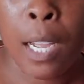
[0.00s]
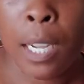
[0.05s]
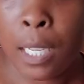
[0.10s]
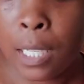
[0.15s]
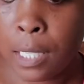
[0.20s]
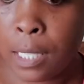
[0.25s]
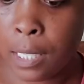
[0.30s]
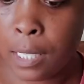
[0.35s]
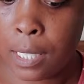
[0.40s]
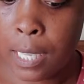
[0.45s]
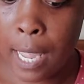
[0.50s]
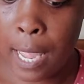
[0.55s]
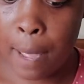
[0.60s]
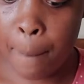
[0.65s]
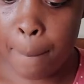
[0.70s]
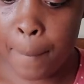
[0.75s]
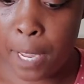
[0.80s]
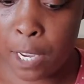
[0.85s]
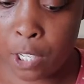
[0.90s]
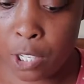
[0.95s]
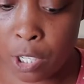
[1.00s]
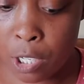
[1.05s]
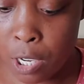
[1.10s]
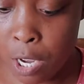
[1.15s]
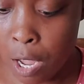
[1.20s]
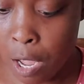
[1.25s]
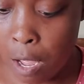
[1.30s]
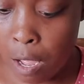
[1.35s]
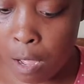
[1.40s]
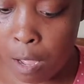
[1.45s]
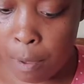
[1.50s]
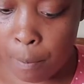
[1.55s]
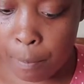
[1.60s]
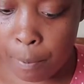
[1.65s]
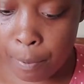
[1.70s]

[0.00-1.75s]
consignment shop.